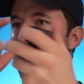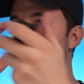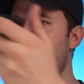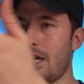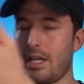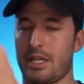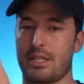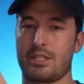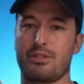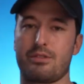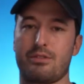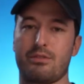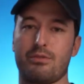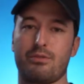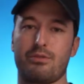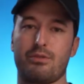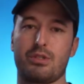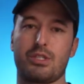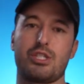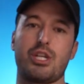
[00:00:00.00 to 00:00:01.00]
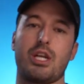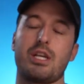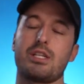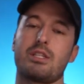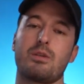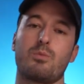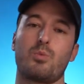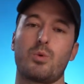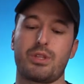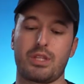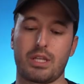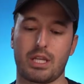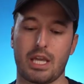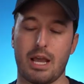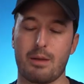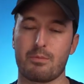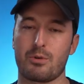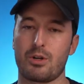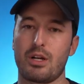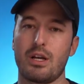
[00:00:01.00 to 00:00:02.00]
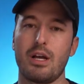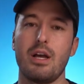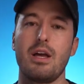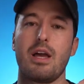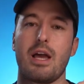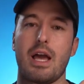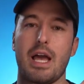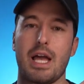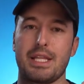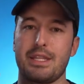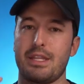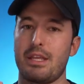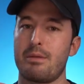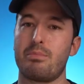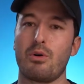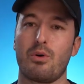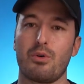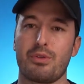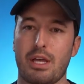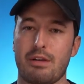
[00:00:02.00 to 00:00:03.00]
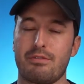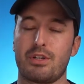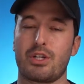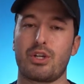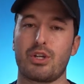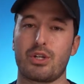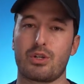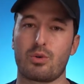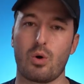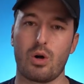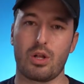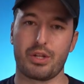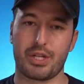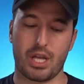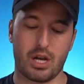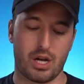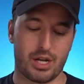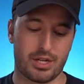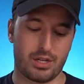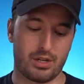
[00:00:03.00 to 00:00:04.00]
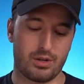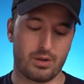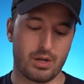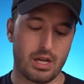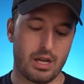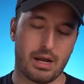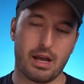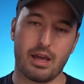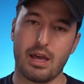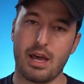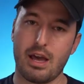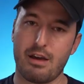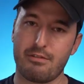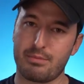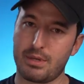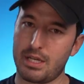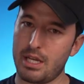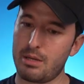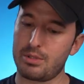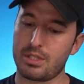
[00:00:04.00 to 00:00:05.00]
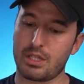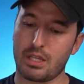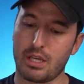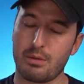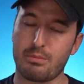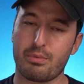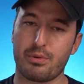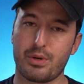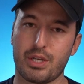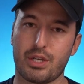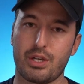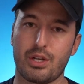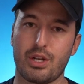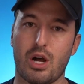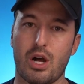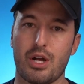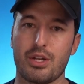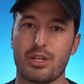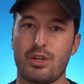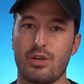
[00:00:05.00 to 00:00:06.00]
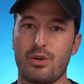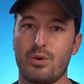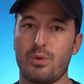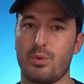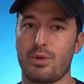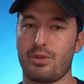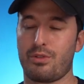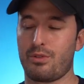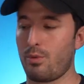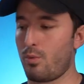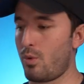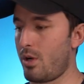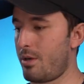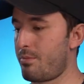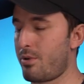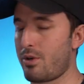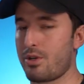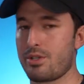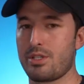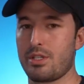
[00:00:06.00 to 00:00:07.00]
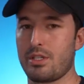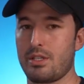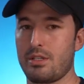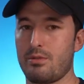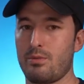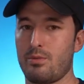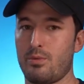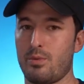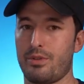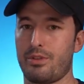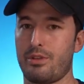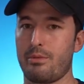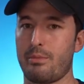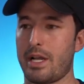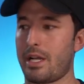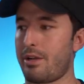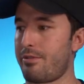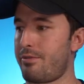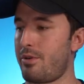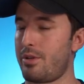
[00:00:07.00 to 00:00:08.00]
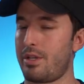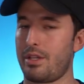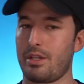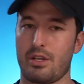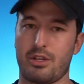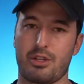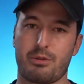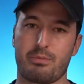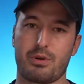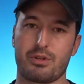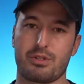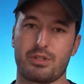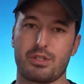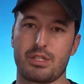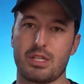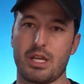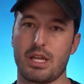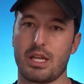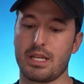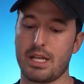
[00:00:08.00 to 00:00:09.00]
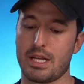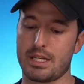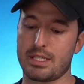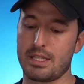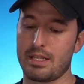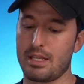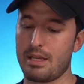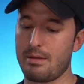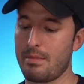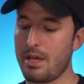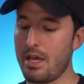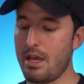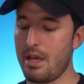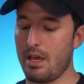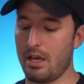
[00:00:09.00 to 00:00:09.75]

I can chase them with the camera, and they both have a good quality audio. I have been able to get pretty good audio with the one person with the microphone and the other person standing next to them.